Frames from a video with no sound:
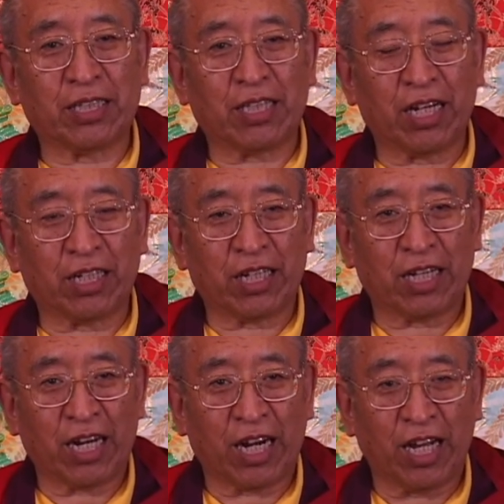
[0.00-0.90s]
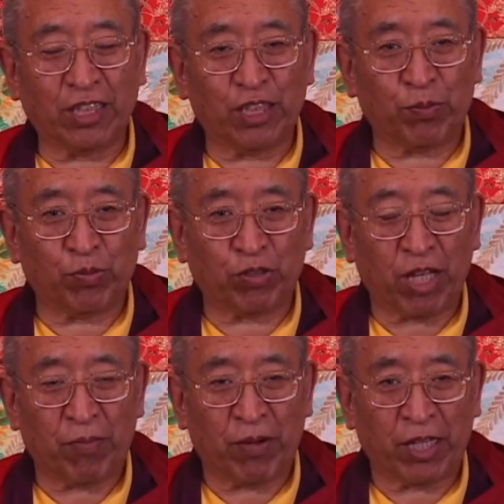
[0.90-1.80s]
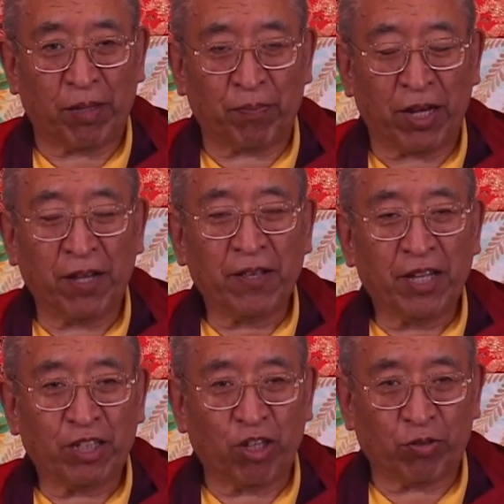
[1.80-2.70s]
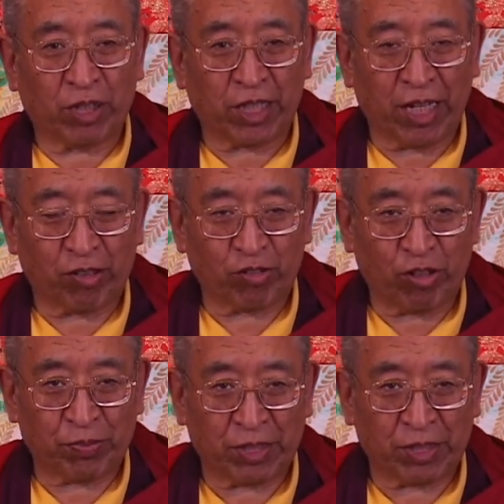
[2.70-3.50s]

means that your intention, your motivation,